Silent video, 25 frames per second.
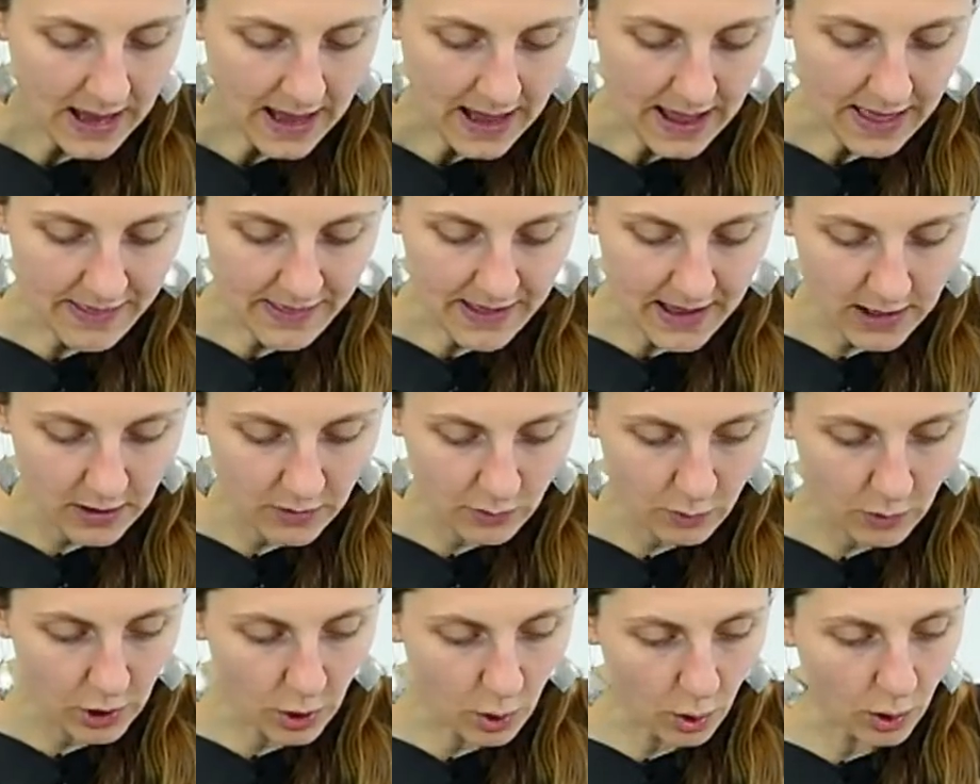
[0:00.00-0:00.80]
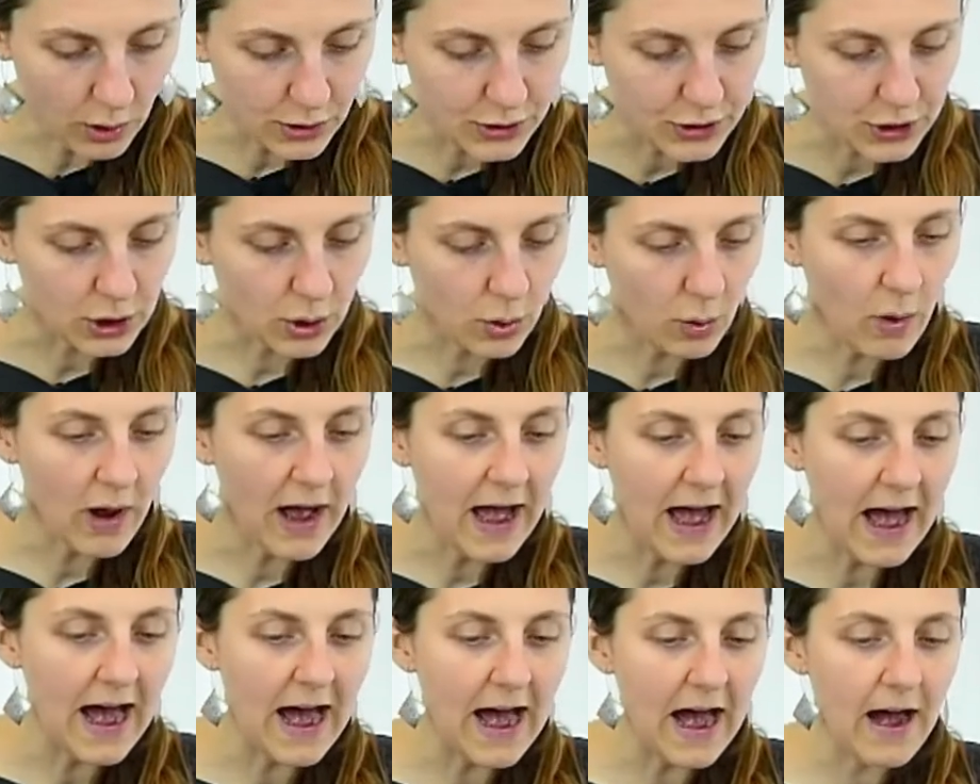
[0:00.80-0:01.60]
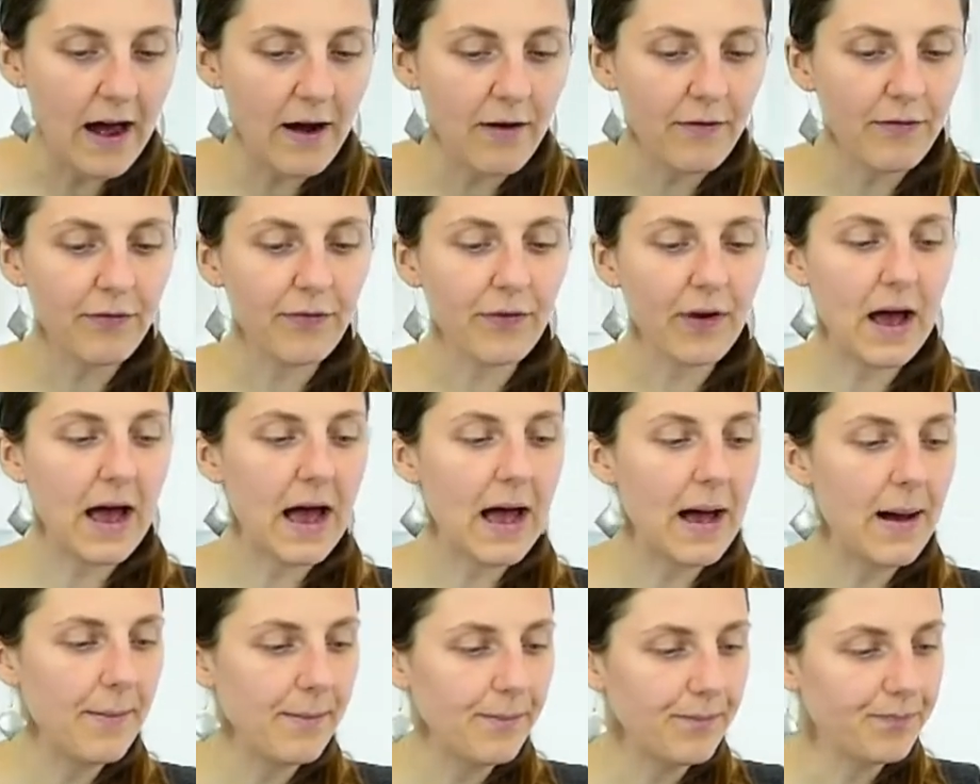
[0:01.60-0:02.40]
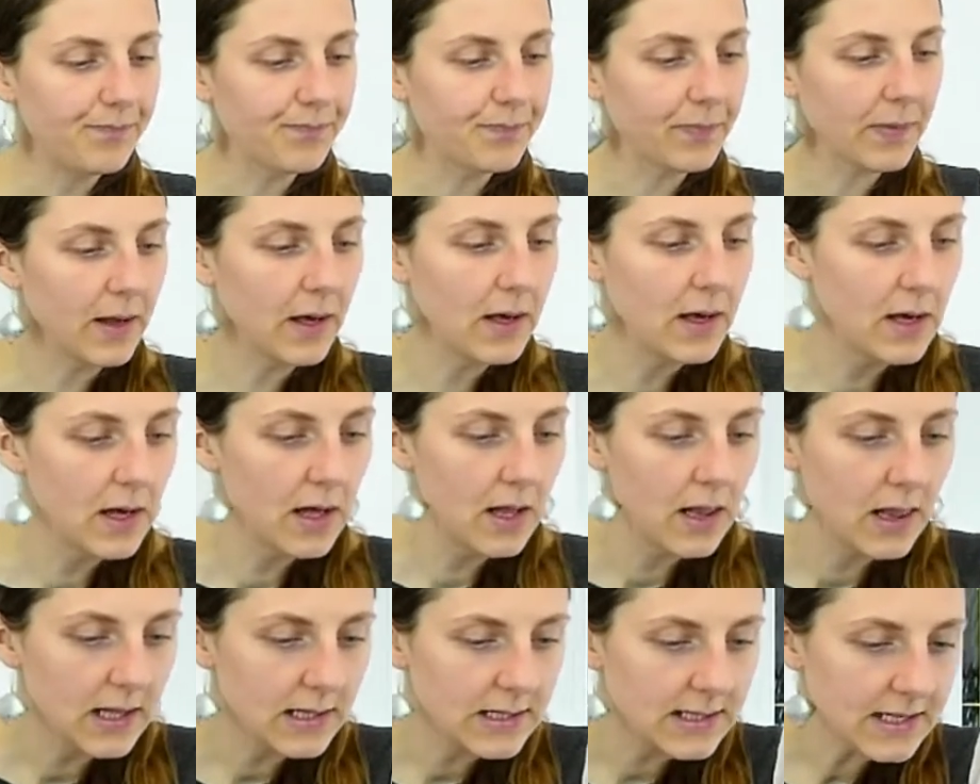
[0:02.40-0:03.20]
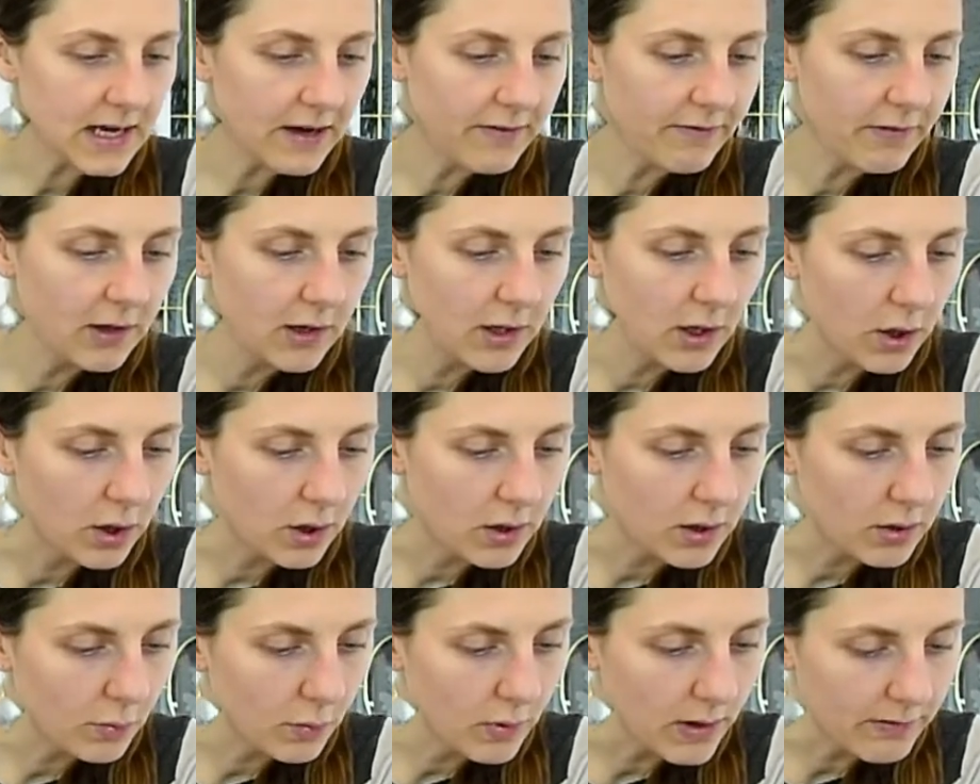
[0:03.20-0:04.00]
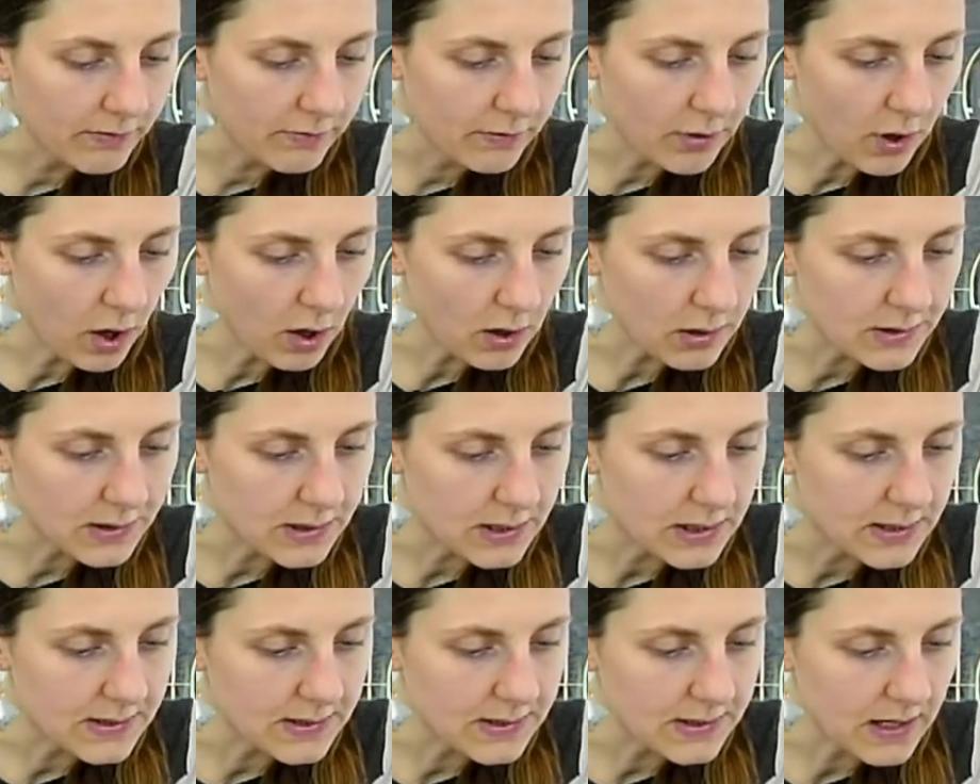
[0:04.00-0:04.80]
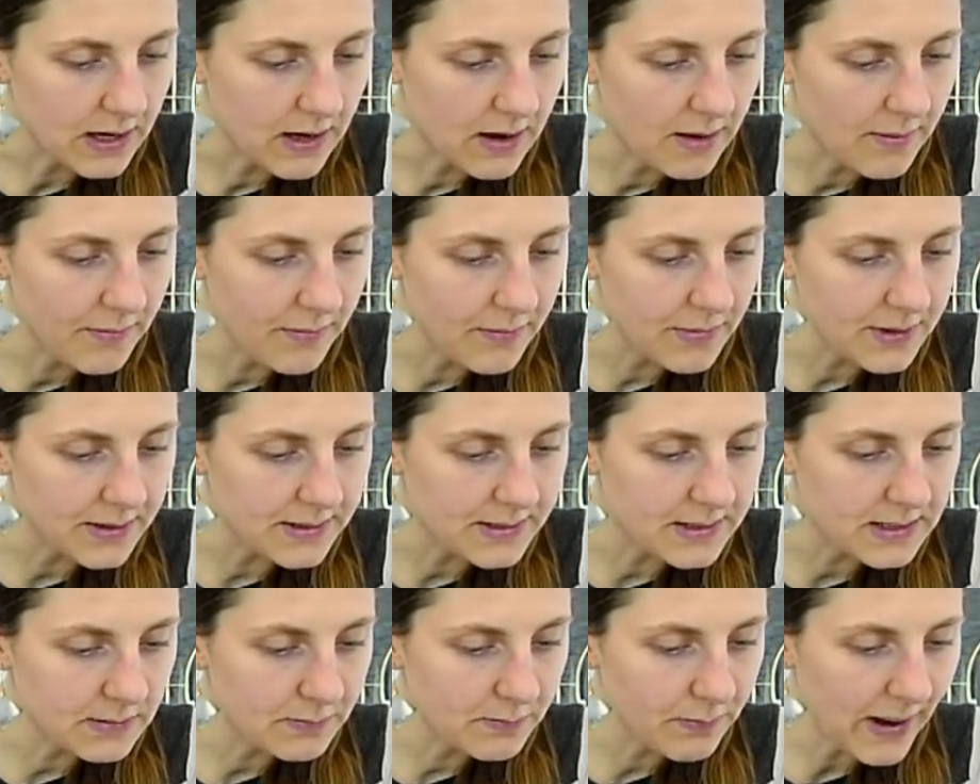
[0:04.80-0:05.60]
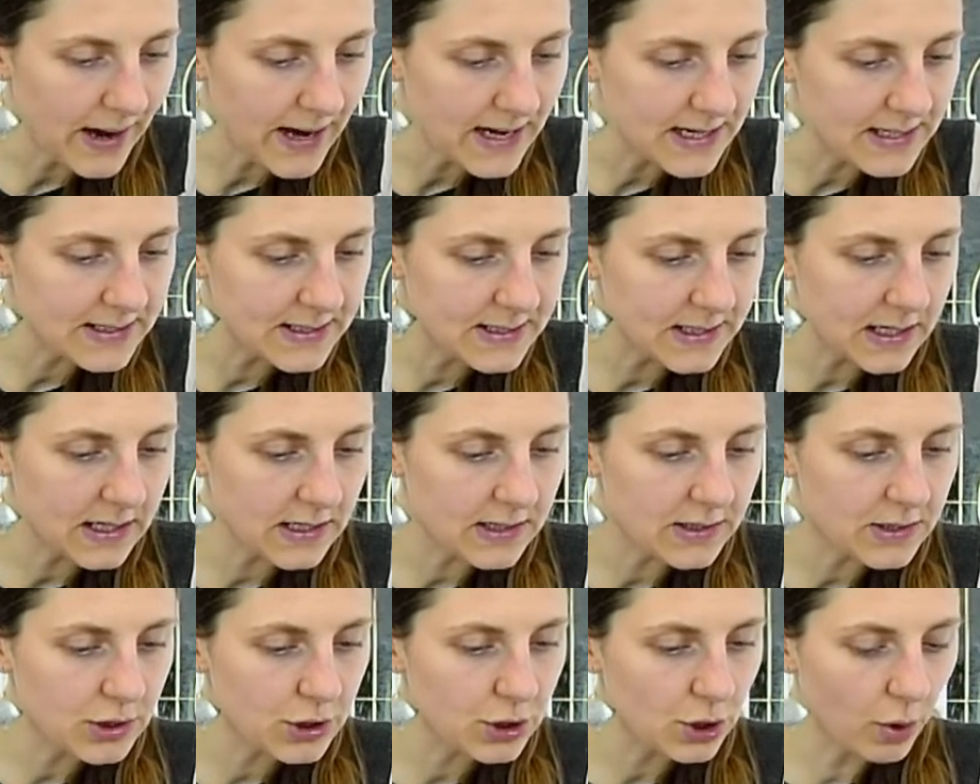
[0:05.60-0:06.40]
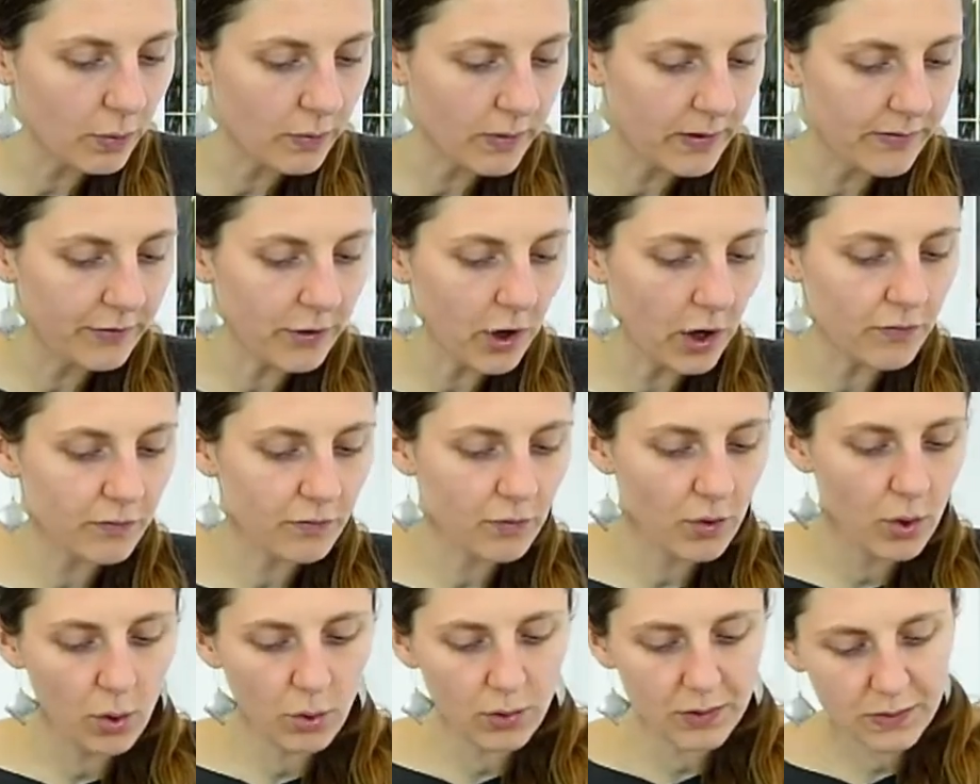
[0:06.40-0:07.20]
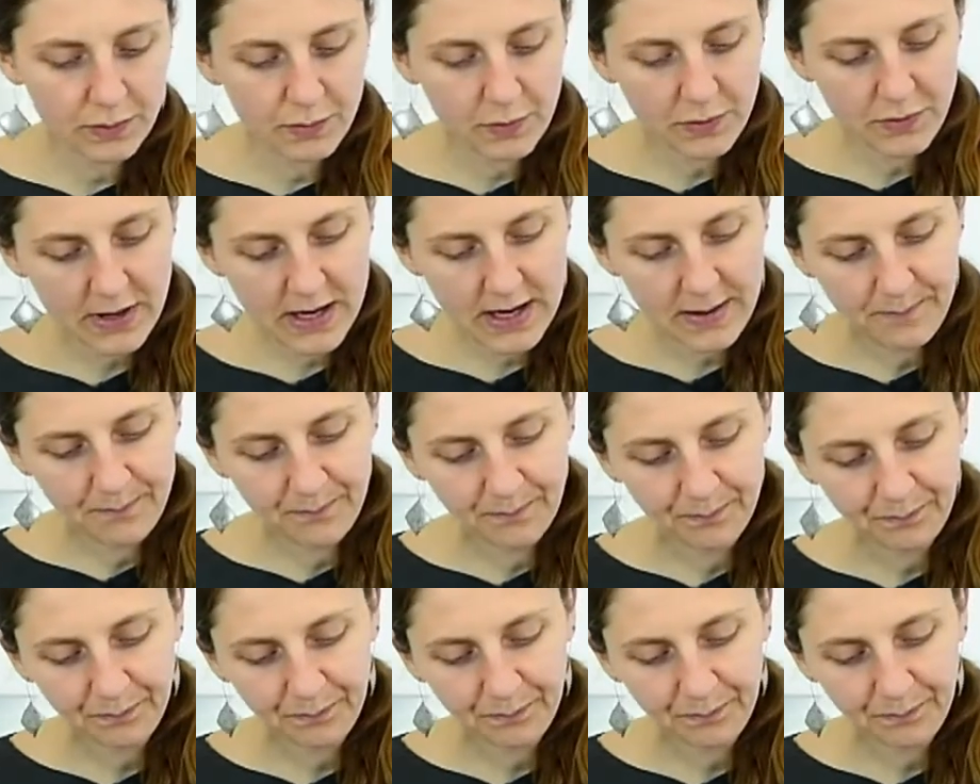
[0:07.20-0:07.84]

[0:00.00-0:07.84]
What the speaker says: And then we also have, let's have a look. We've got some spices. So we've got rosemary.